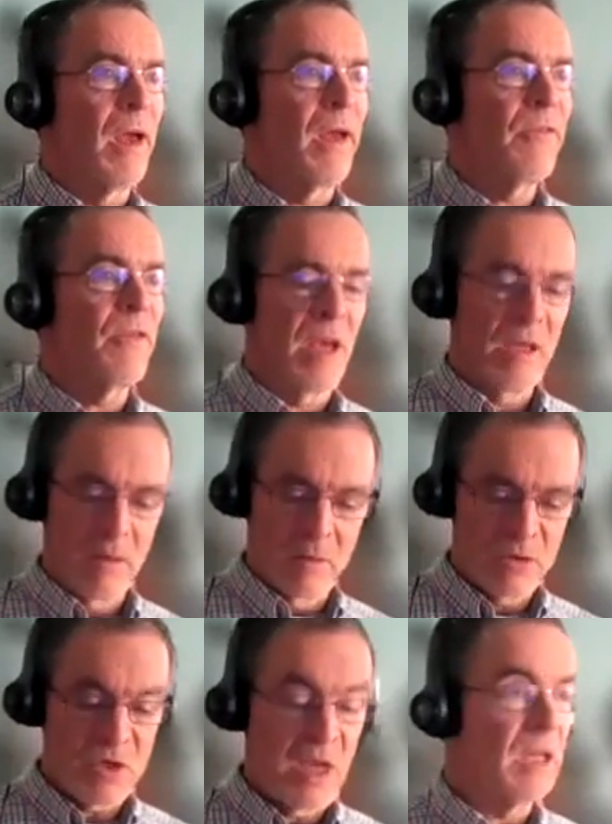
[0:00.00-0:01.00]
And
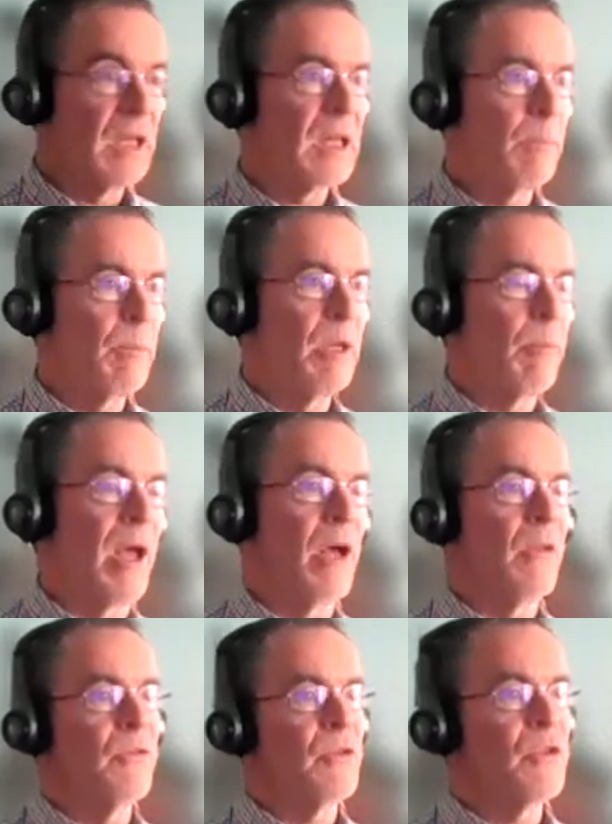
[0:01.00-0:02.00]
then say a little bit
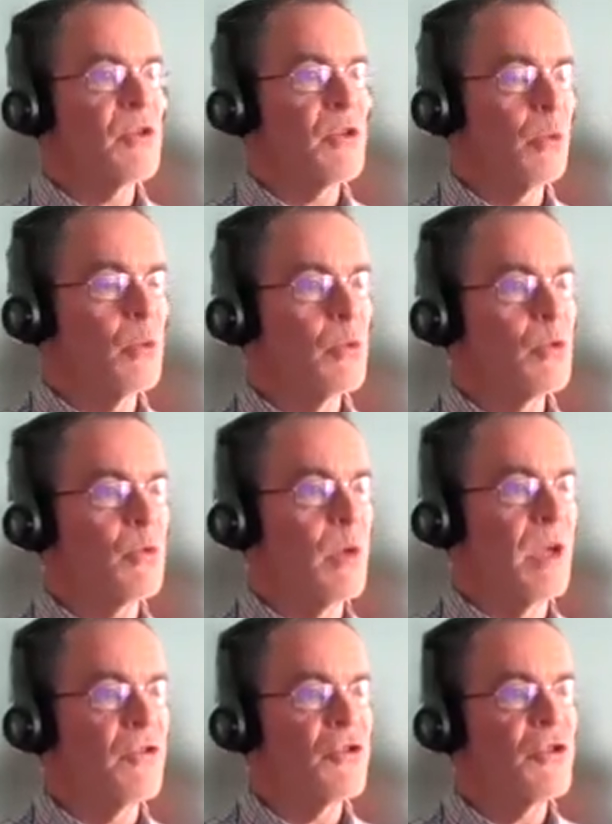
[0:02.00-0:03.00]
about the tools
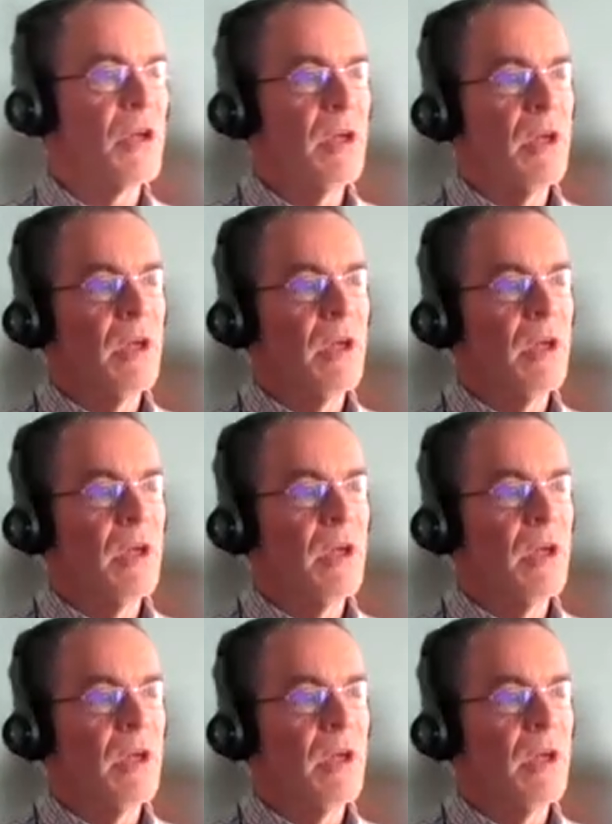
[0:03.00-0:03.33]
which